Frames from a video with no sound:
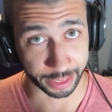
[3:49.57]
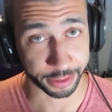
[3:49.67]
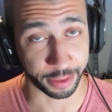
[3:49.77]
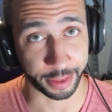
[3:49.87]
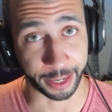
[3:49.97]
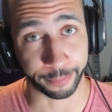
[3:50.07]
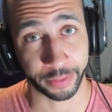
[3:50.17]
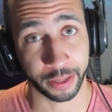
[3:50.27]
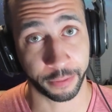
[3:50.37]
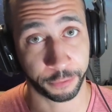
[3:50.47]
here's the thing,
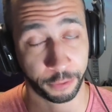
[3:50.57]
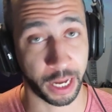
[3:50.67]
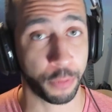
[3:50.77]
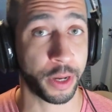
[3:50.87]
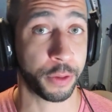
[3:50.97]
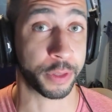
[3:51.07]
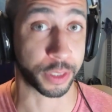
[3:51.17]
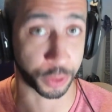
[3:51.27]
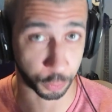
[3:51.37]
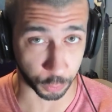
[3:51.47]
for anyone who is
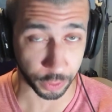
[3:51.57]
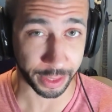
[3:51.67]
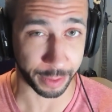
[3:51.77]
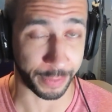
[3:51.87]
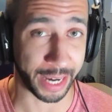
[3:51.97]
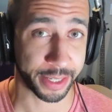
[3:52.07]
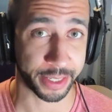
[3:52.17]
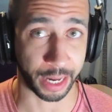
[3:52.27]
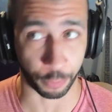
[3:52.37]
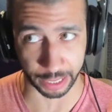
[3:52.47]
truly the
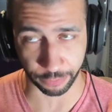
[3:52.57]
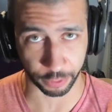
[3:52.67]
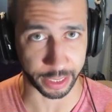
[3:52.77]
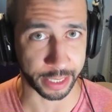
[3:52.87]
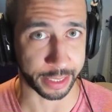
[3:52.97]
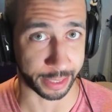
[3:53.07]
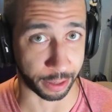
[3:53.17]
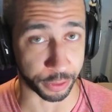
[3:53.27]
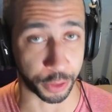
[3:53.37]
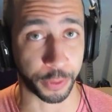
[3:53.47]
best at whatever it is that they
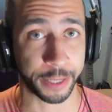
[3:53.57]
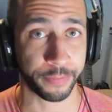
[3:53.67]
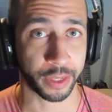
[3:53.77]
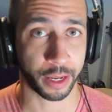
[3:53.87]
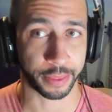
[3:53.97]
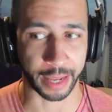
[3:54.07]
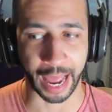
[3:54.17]
are doing, they